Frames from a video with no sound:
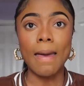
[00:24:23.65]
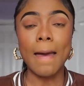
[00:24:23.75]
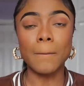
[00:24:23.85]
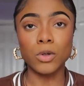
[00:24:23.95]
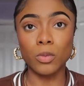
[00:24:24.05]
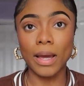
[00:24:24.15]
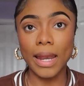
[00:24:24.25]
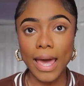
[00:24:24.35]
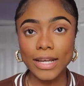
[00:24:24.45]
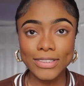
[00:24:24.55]
I'm gonna do my
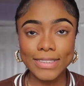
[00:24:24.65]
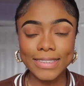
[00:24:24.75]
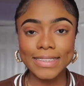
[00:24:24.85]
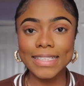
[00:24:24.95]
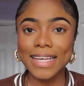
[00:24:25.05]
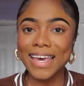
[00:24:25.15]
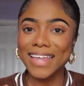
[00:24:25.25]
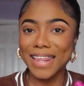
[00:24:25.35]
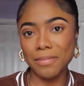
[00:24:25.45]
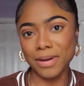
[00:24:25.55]
lashes,
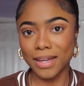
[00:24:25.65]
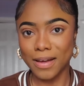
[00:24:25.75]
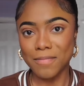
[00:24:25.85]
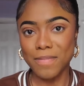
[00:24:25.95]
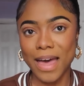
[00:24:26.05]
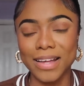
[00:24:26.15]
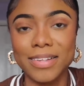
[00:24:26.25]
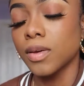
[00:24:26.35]
and then I'm gonna come back.